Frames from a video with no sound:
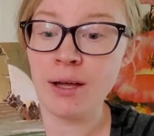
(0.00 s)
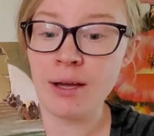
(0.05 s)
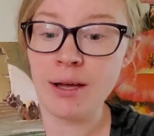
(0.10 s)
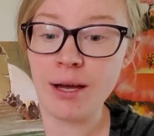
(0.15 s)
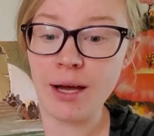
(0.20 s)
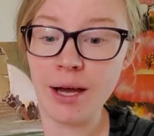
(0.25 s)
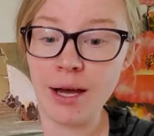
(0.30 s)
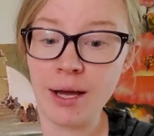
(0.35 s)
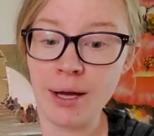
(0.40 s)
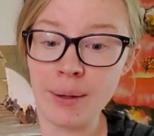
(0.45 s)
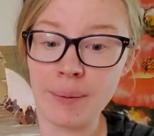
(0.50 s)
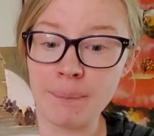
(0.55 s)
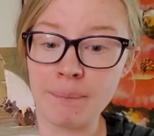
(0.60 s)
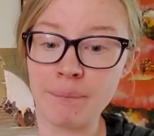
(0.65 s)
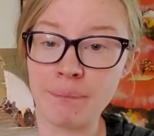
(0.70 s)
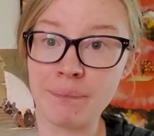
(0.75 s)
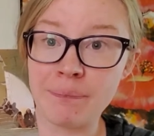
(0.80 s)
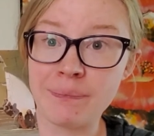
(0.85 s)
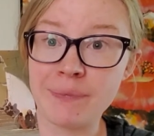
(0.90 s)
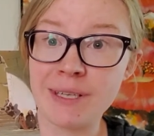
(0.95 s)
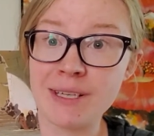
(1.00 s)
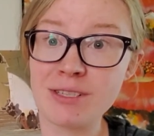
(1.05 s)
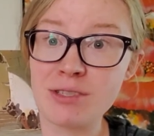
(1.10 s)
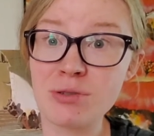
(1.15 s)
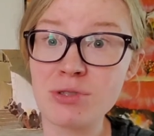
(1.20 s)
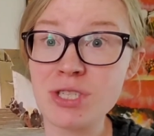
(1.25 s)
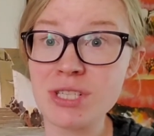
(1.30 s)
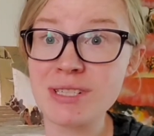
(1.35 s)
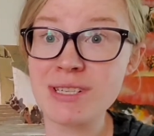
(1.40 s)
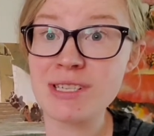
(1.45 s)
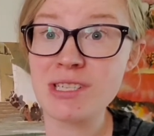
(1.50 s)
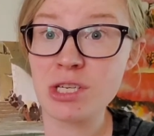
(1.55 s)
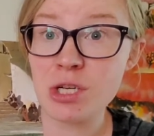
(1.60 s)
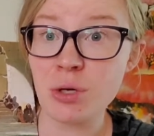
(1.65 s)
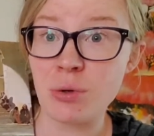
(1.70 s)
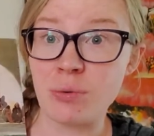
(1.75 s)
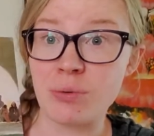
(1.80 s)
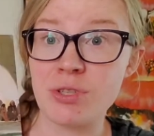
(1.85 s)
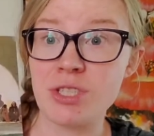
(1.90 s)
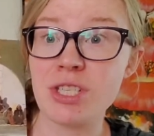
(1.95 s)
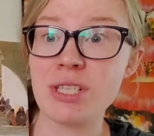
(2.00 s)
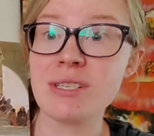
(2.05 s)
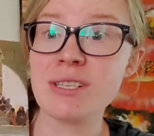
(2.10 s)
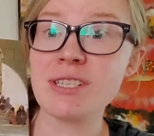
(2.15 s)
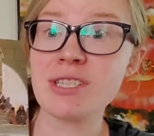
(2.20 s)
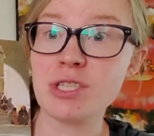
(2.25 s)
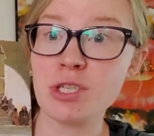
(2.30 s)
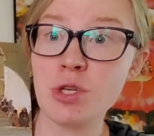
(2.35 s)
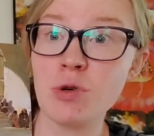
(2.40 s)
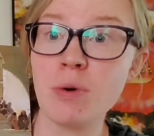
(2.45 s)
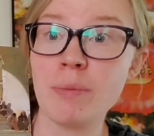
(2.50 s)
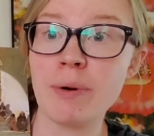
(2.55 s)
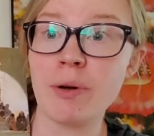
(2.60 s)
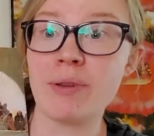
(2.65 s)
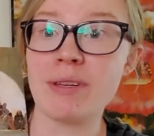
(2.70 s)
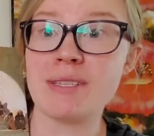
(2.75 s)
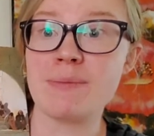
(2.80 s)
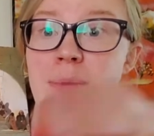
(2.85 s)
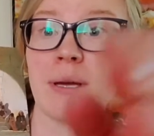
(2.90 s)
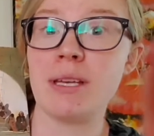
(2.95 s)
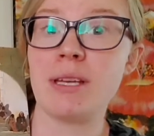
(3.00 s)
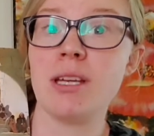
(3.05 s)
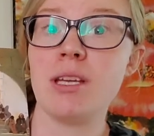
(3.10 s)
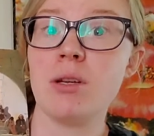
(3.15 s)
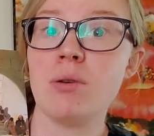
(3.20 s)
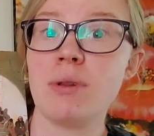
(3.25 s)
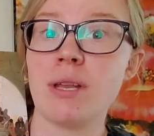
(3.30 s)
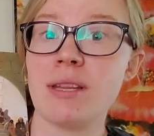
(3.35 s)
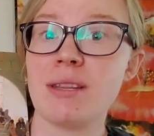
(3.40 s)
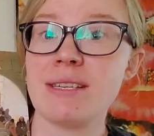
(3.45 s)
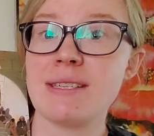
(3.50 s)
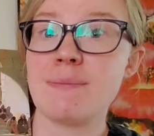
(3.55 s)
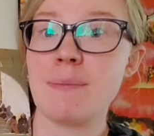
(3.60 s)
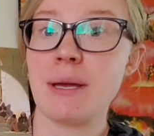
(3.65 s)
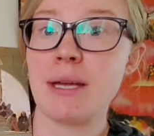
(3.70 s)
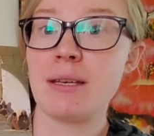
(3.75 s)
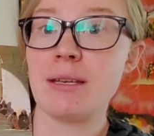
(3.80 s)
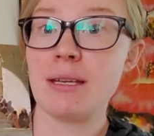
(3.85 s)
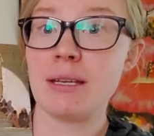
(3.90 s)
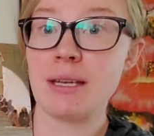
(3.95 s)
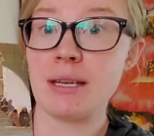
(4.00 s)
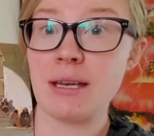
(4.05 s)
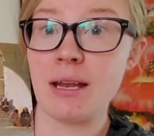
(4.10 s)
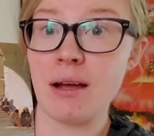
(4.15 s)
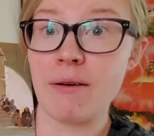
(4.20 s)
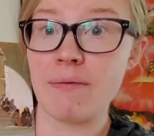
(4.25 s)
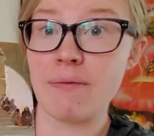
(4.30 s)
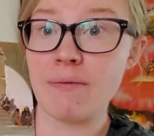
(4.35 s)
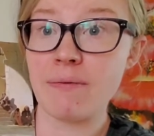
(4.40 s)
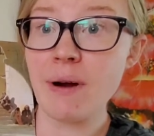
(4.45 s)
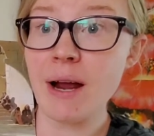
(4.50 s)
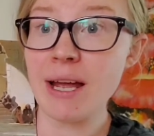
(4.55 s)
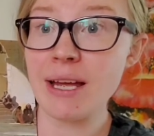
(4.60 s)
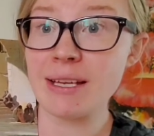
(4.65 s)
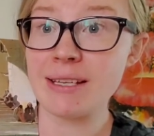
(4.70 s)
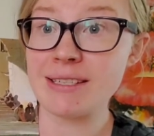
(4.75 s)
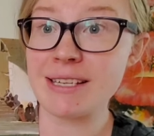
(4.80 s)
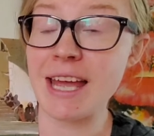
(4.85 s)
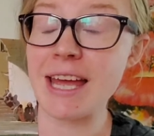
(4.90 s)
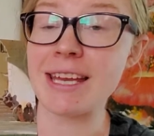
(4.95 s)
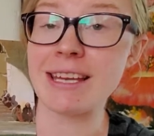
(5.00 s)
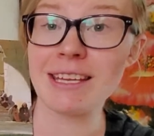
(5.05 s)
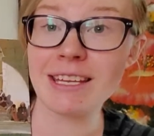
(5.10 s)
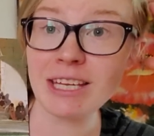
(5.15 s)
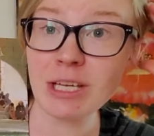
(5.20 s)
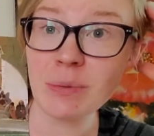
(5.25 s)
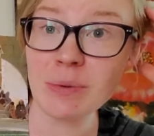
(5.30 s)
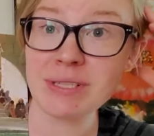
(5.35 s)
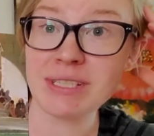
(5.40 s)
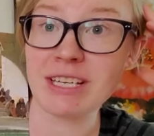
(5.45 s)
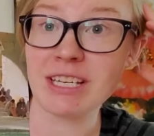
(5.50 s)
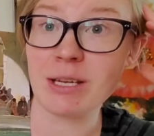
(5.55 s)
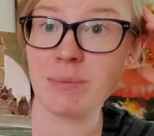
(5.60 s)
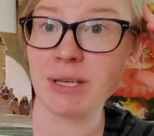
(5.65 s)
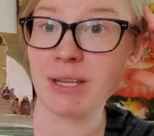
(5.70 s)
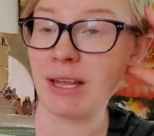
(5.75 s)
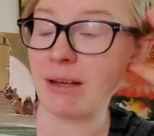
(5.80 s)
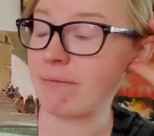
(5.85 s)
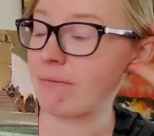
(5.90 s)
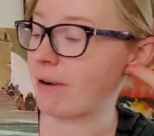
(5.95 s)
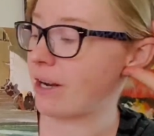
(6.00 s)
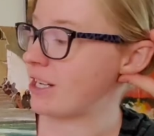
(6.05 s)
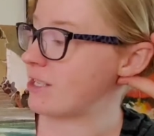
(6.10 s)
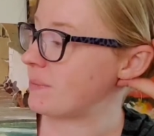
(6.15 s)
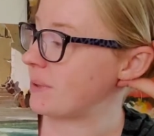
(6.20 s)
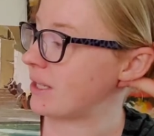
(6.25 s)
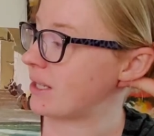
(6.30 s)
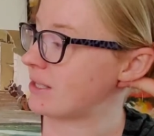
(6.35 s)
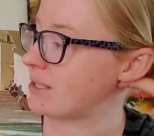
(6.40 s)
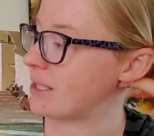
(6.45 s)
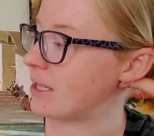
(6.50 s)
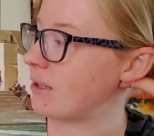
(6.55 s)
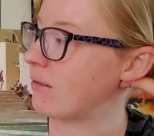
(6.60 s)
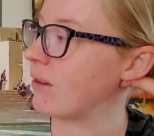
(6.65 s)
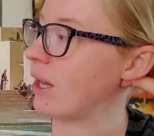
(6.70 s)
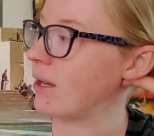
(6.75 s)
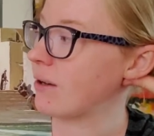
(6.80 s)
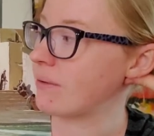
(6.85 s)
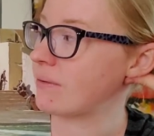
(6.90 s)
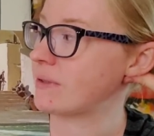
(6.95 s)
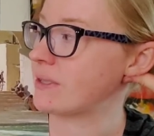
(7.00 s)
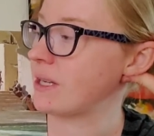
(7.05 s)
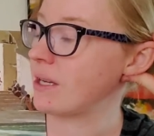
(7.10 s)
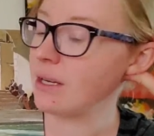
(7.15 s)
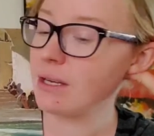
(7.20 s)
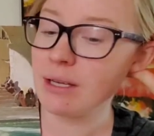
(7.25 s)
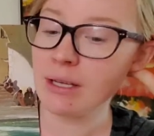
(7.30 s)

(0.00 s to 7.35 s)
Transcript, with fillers: Um, so Jesus knew. Jesus knew about this man. He knew that this man needed a friend and he was going to be that friend because he loves.